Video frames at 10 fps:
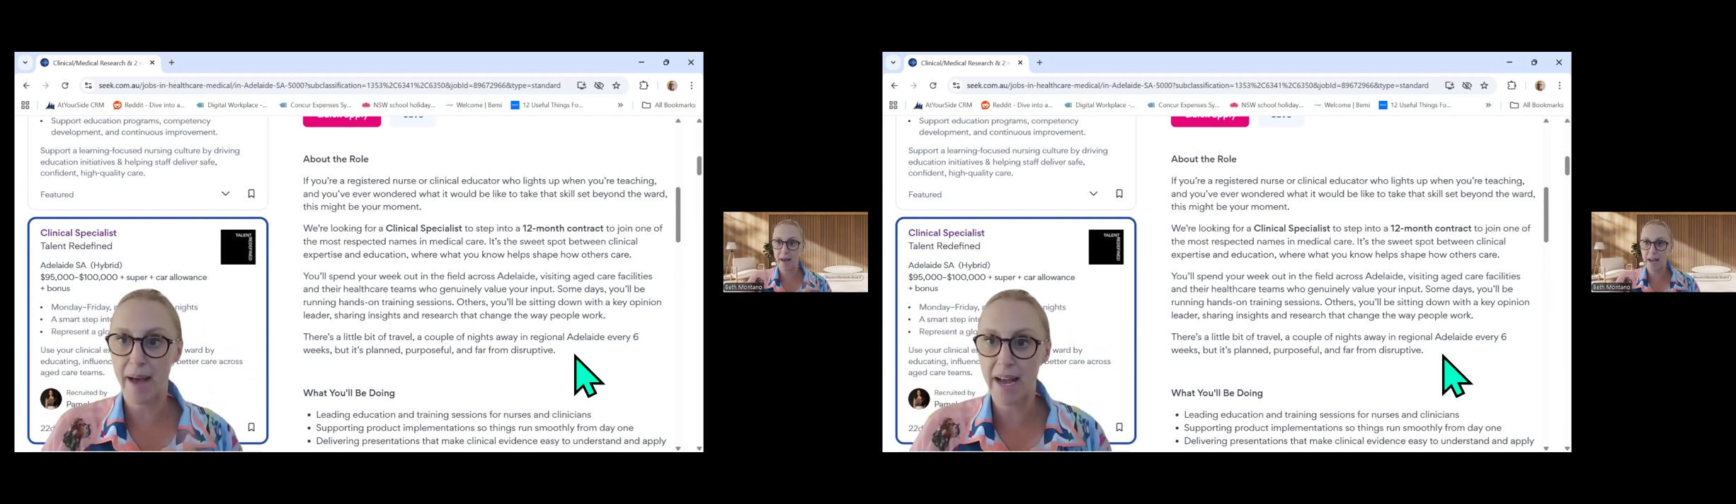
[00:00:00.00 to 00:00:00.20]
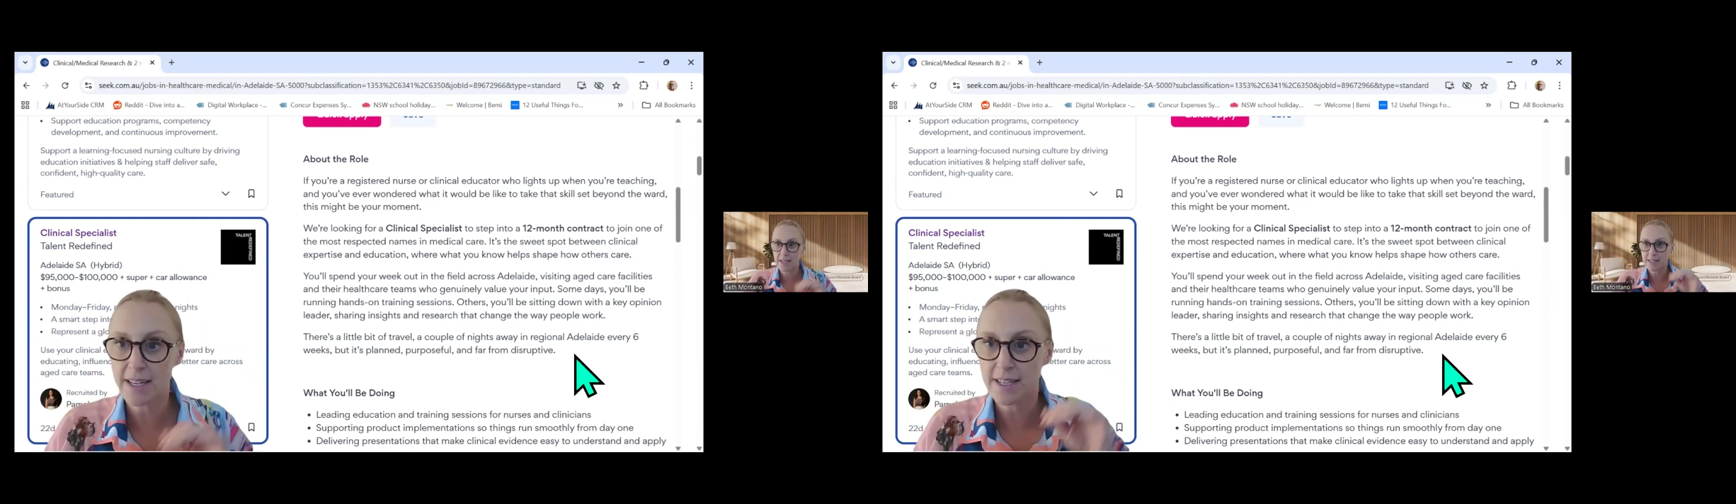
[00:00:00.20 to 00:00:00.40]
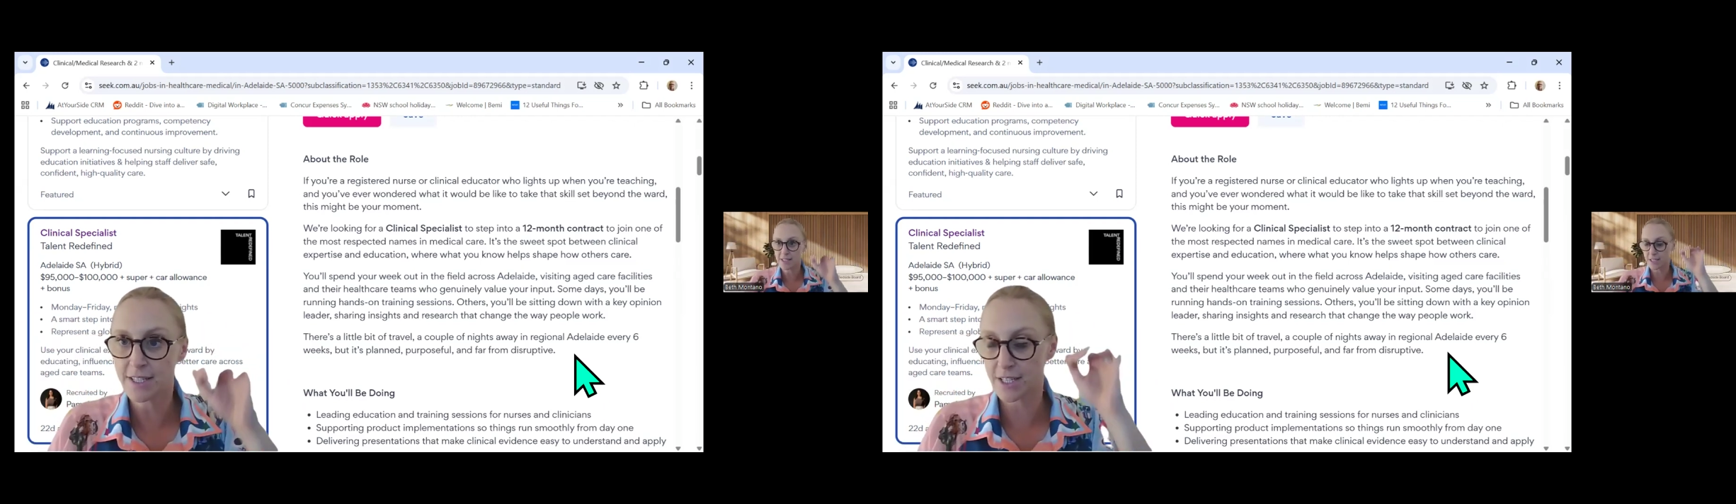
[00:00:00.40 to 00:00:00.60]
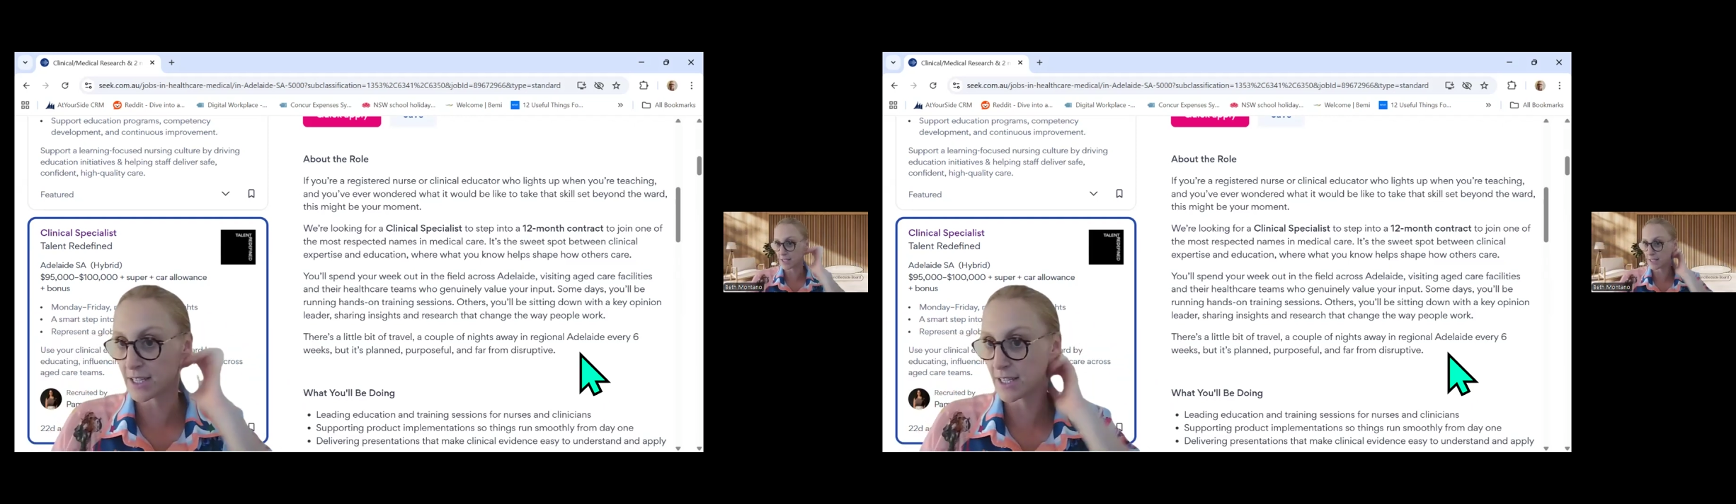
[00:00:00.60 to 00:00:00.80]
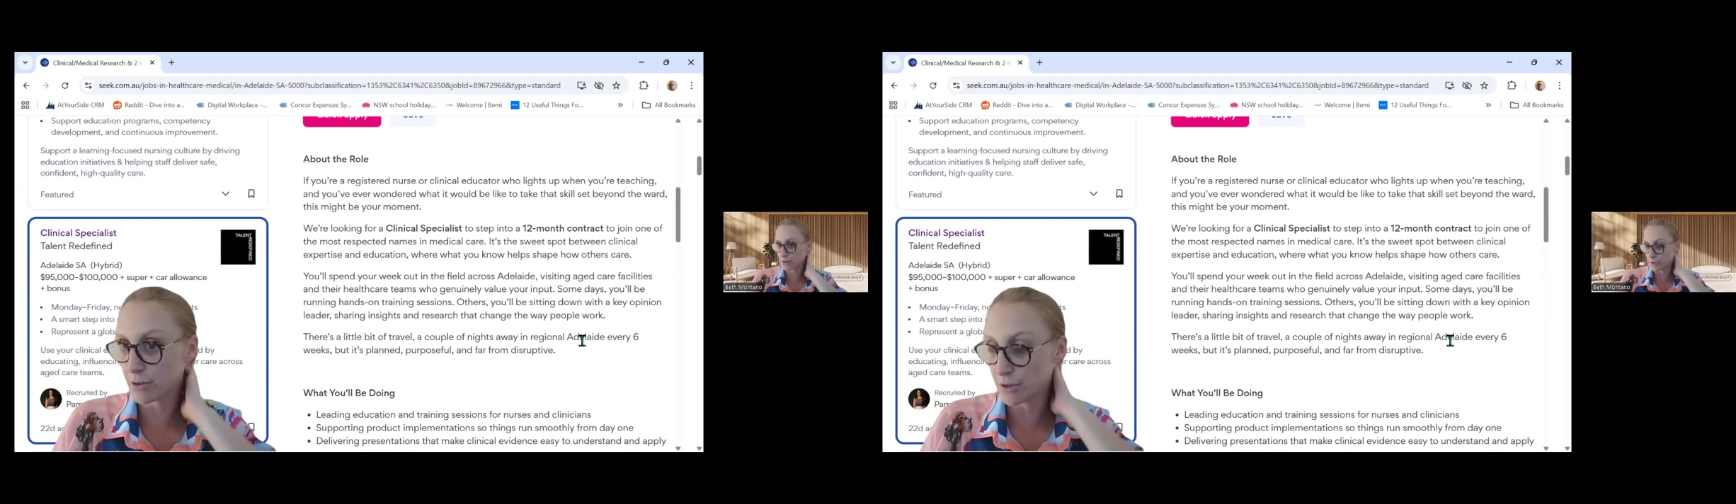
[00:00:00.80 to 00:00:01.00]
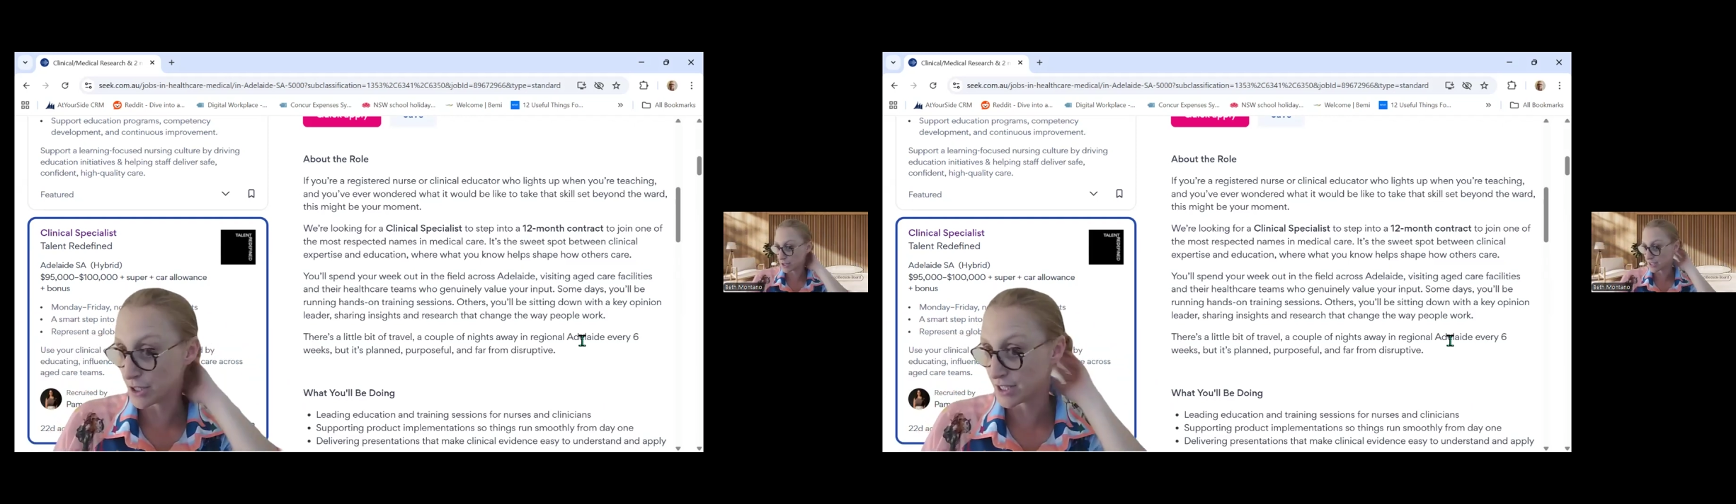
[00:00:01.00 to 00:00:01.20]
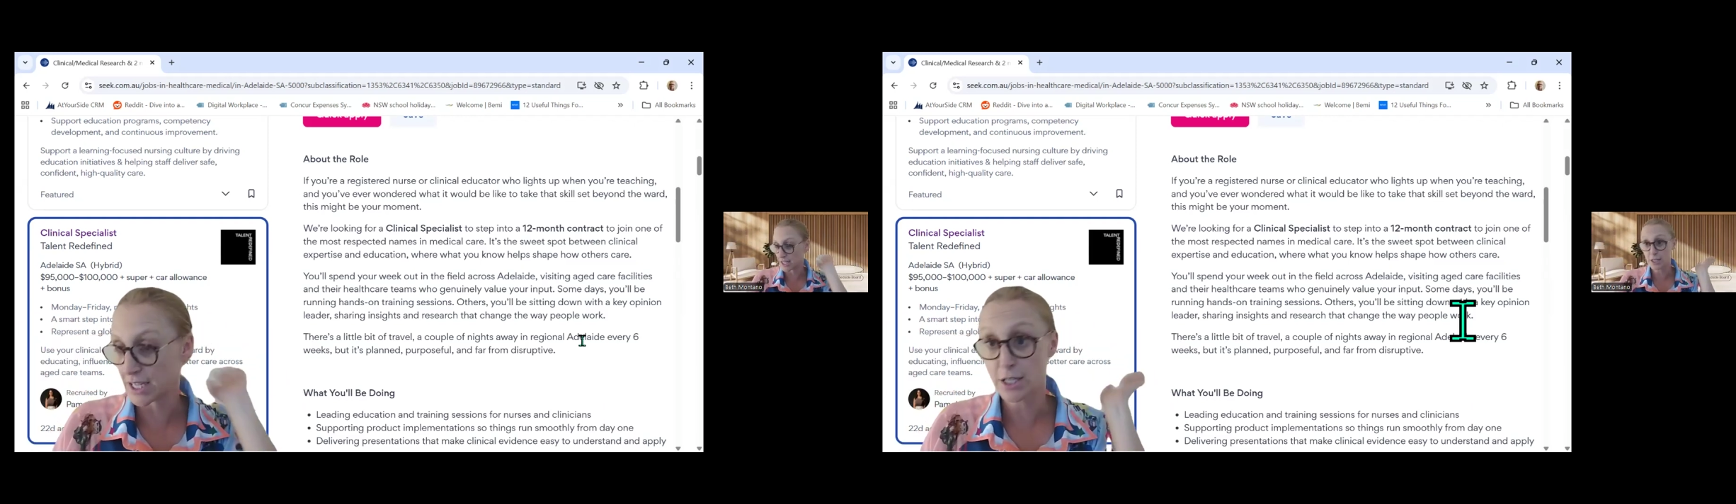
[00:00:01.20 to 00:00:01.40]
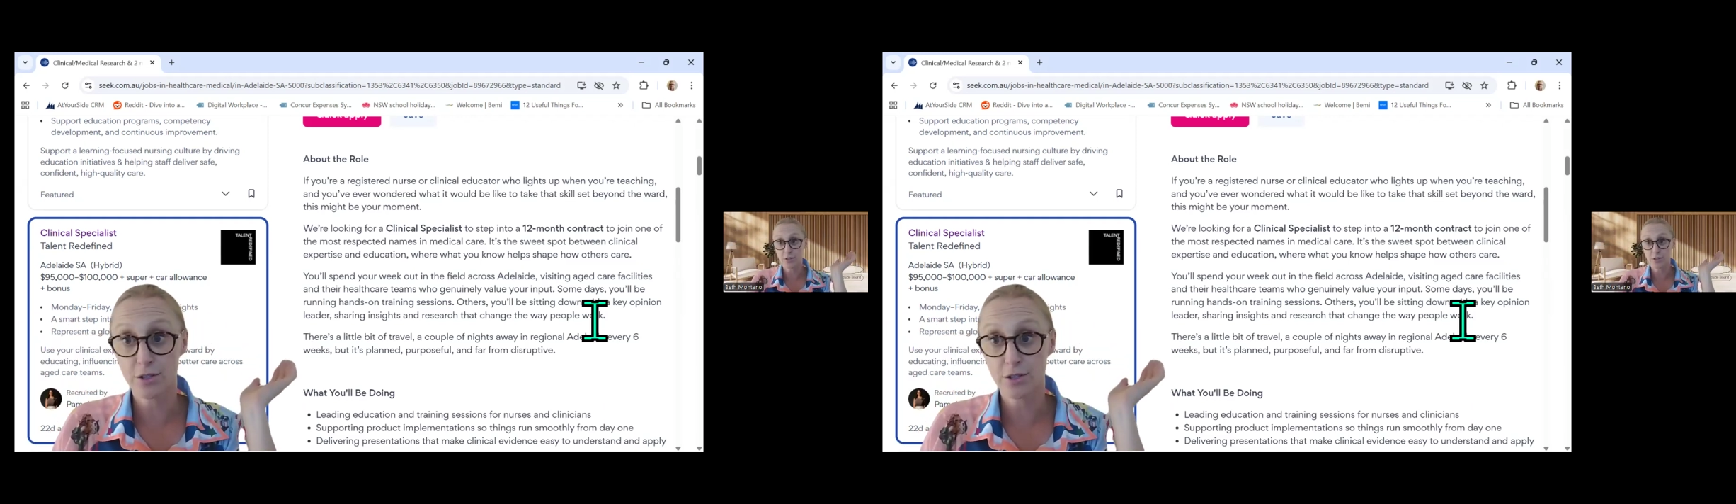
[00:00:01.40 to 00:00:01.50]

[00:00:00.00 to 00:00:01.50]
back into clinical nursing.